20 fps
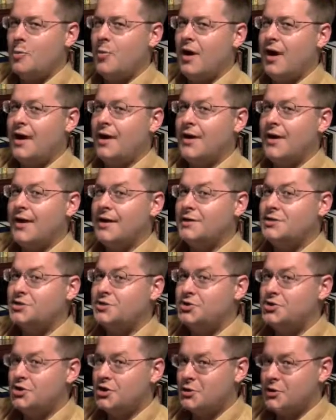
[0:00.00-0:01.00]
by a
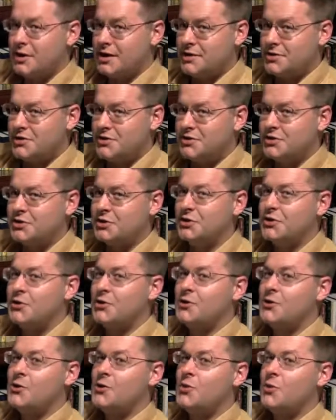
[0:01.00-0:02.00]
Jewish
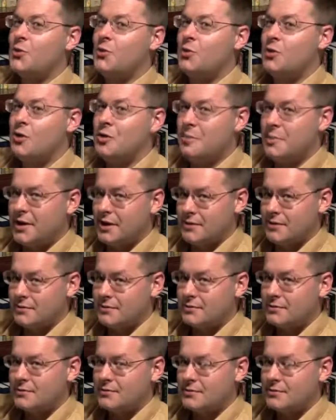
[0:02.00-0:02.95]
woman.